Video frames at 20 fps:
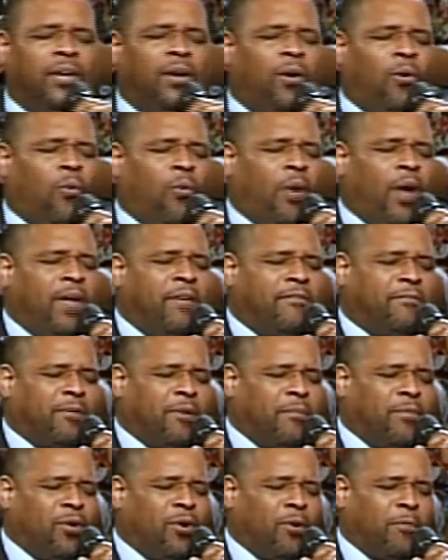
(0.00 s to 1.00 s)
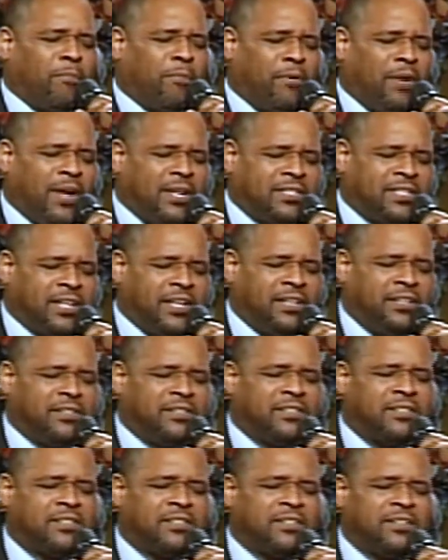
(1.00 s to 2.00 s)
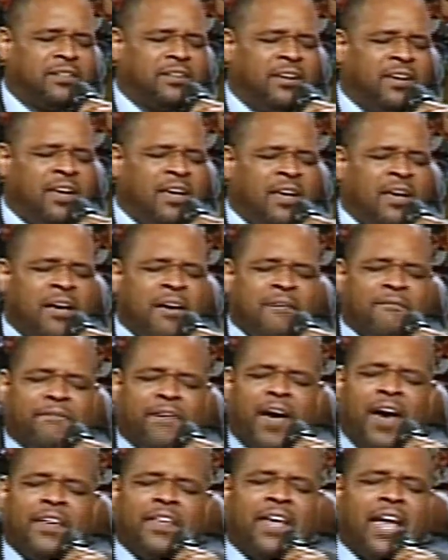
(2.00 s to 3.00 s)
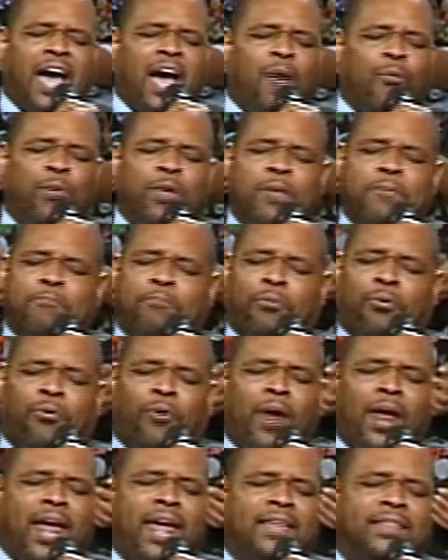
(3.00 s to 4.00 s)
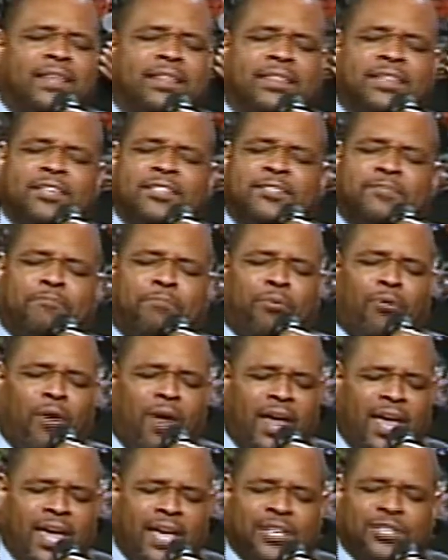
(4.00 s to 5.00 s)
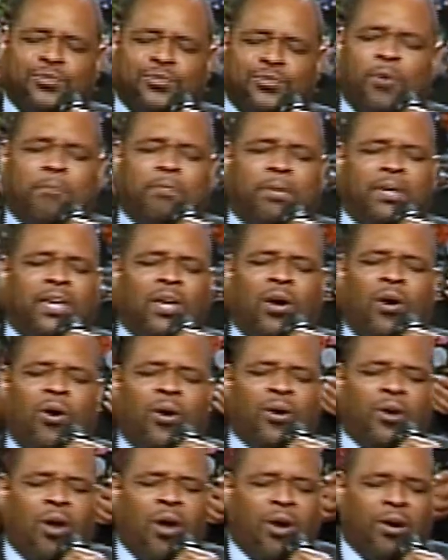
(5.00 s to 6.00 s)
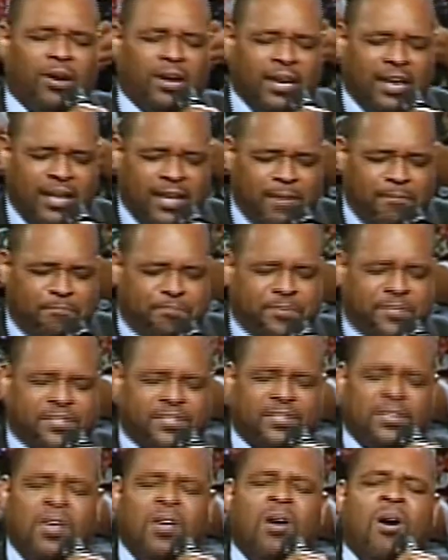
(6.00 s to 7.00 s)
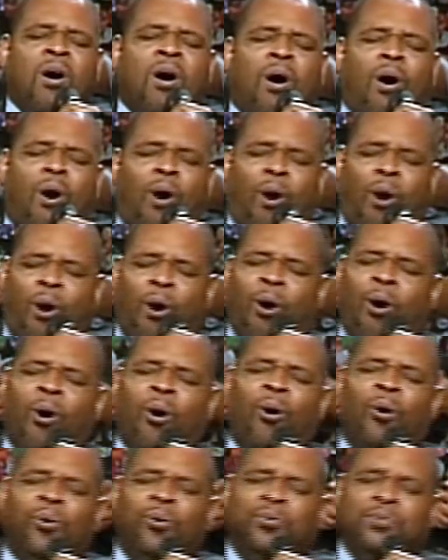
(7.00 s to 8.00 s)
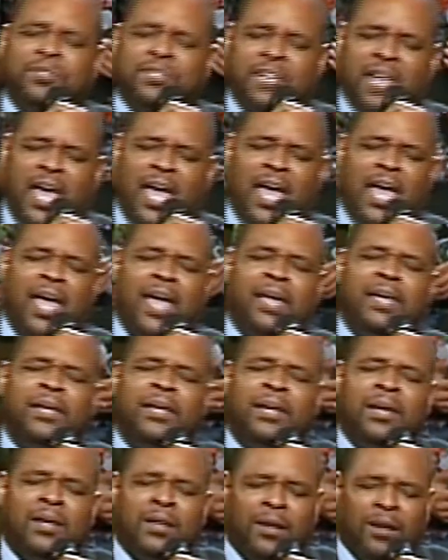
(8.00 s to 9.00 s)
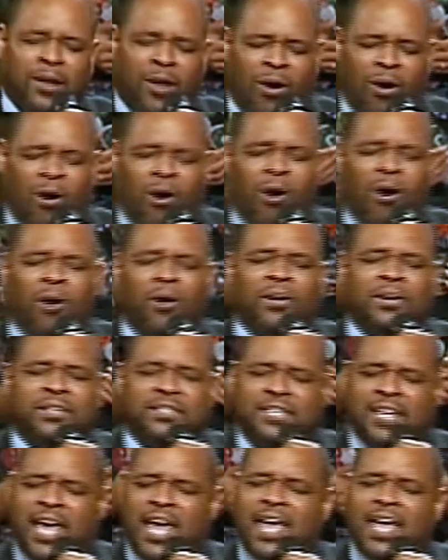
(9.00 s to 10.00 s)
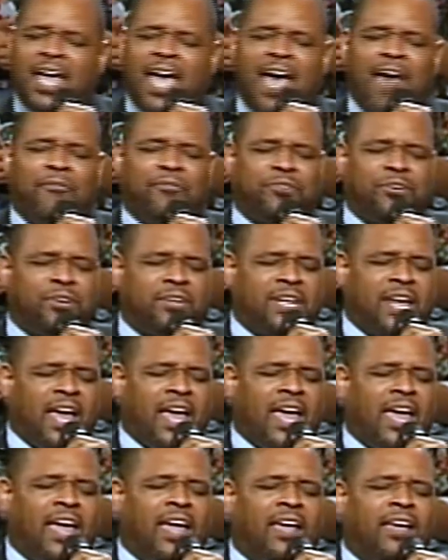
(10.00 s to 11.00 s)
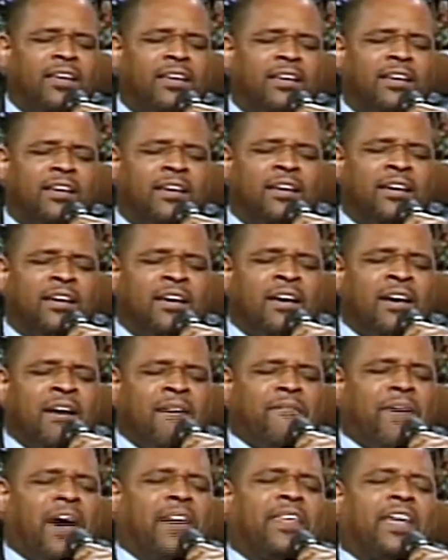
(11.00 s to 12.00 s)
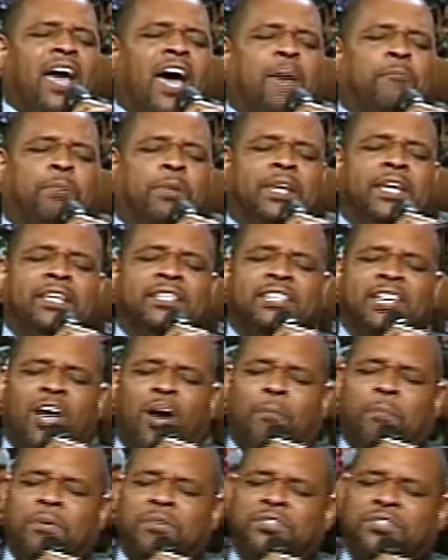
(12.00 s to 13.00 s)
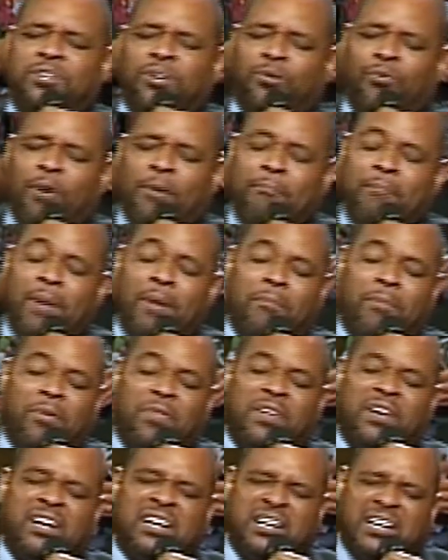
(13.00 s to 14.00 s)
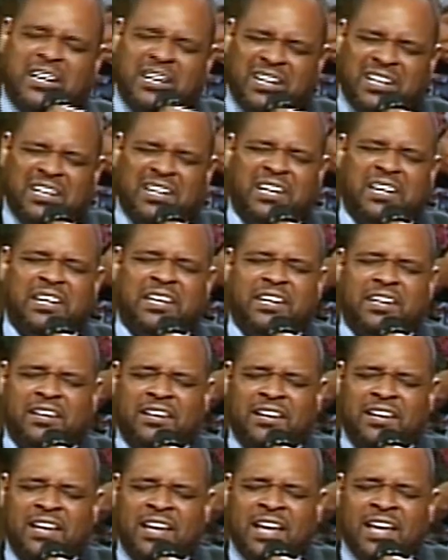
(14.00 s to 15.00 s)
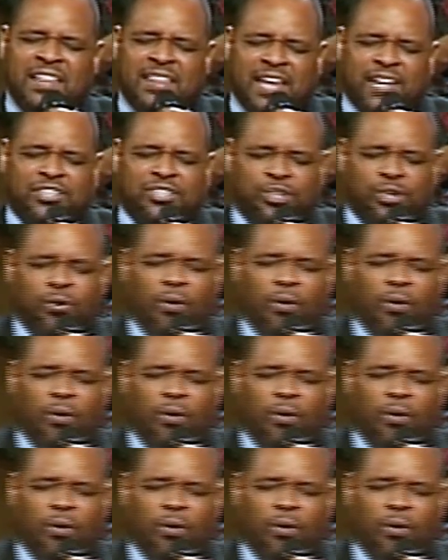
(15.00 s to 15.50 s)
away from your presence. Father God, we pray that this praise will be on our lips all day long, day after day. Father God, please help us to remember the good that you